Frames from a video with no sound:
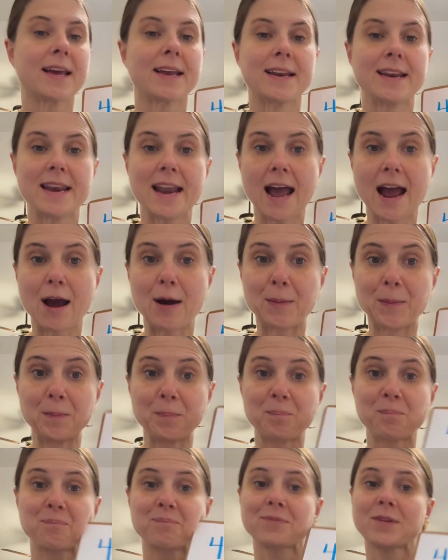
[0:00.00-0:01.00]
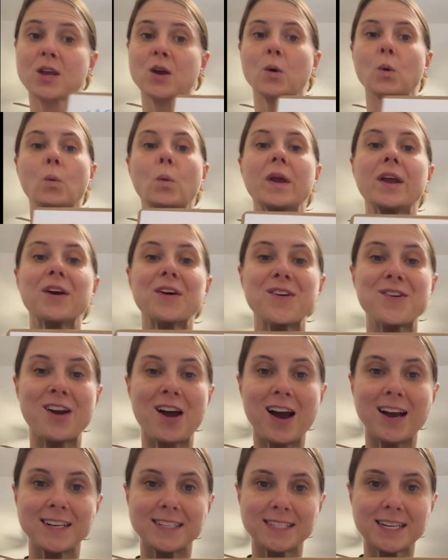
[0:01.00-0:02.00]
Now, we are
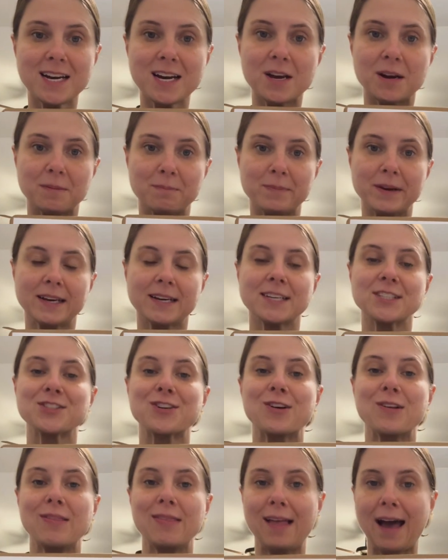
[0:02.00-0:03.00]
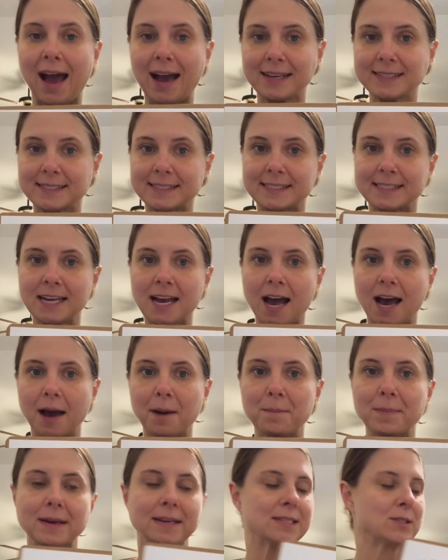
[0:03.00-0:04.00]
not done because our last
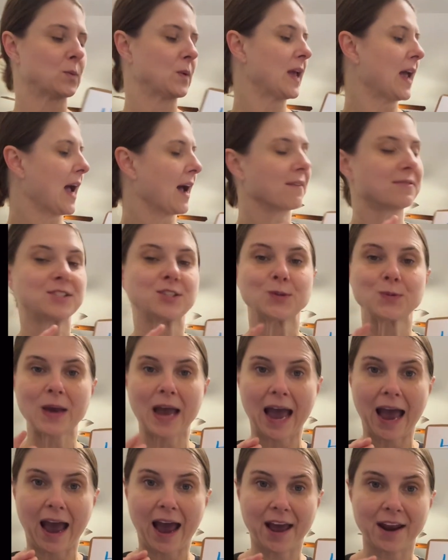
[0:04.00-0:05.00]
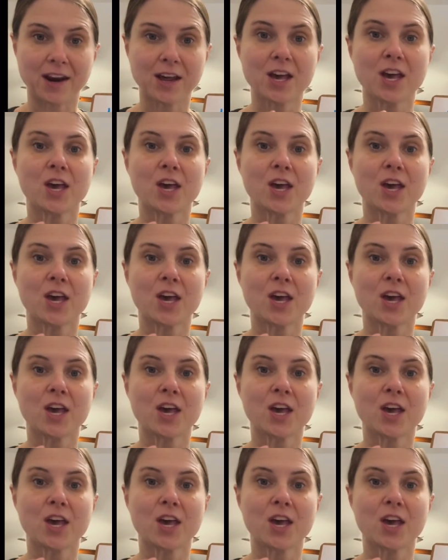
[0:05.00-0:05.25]
step is we have to add